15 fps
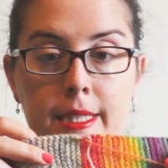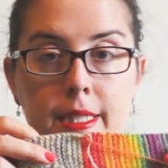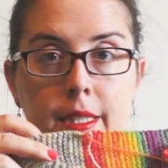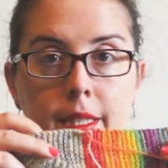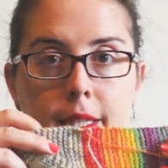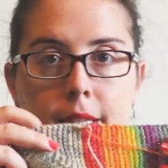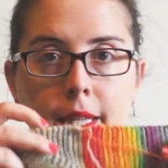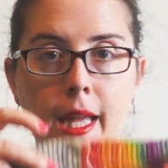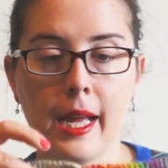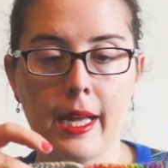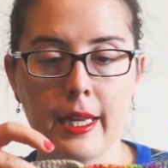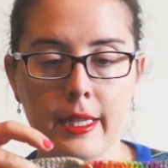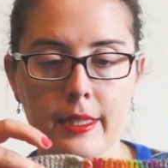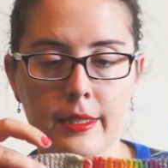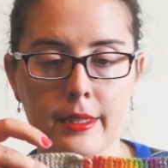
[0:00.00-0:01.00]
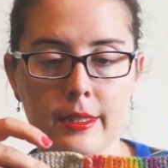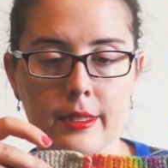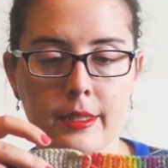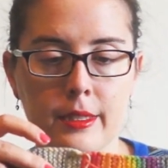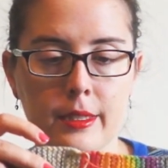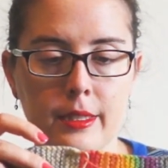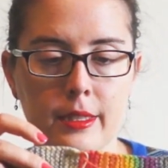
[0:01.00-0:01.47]
Did that.
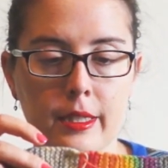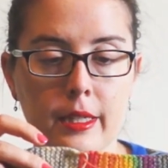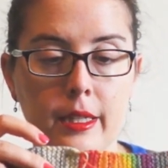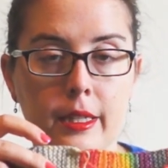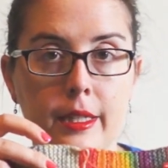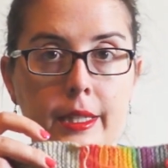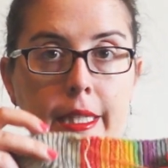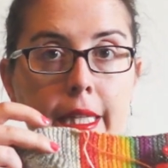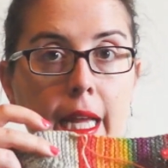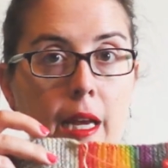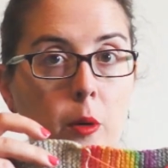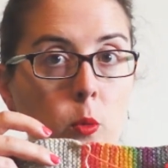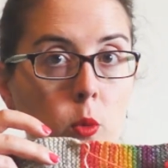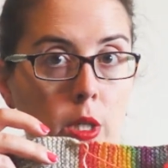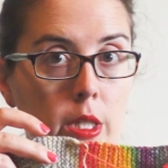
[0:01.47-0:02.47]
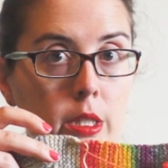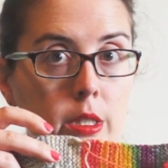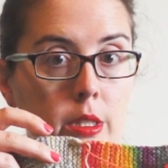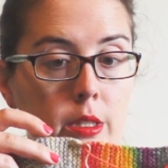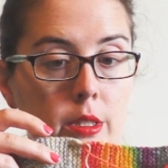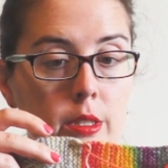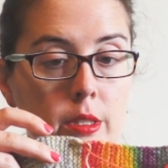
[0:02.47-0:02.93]
That
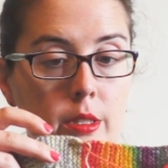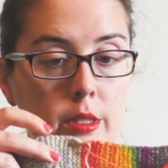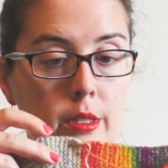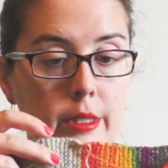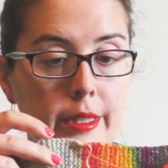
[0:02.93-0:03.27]
worked.